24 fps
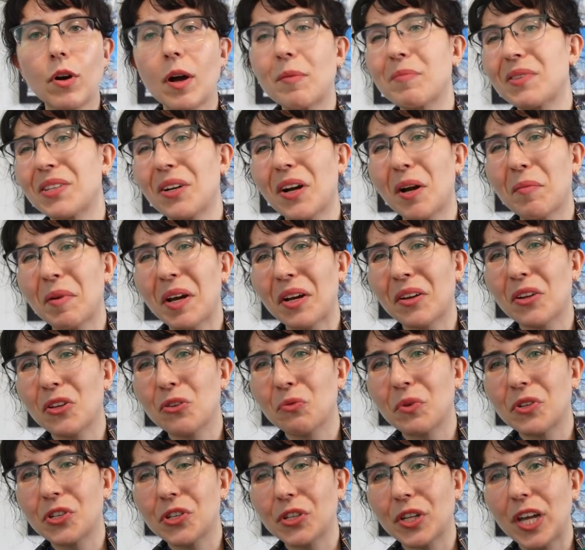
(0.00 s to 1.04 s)
I'm sorry, I'm not gonna
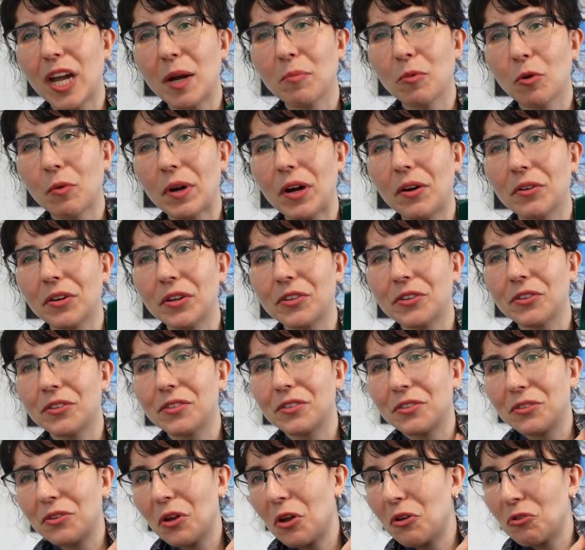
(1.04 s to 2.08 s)
switch the camera around. I
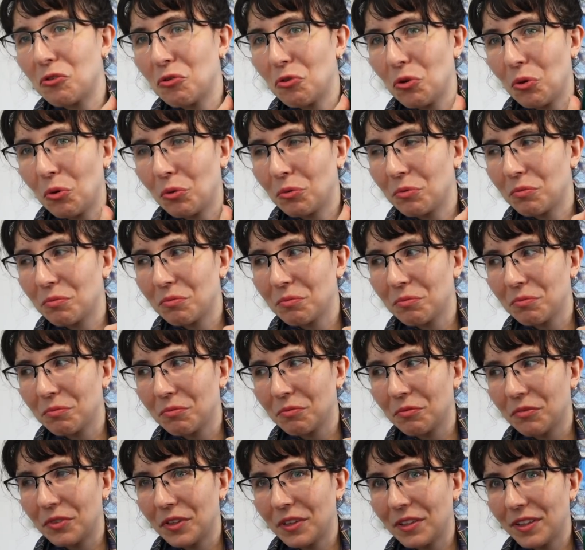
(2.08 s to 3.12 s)
just don't
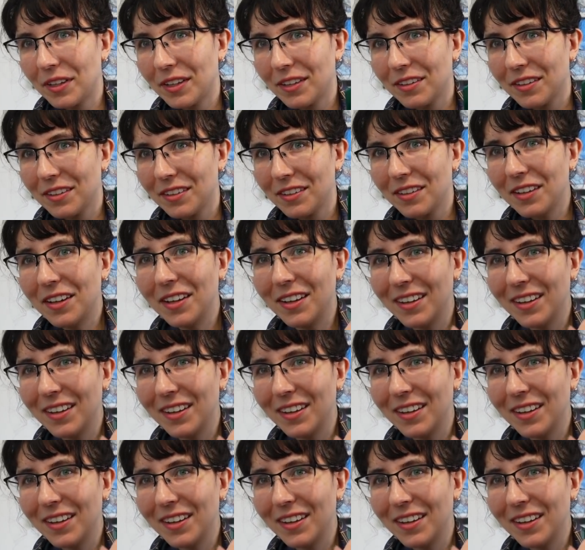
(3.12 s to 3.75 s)
feel like it.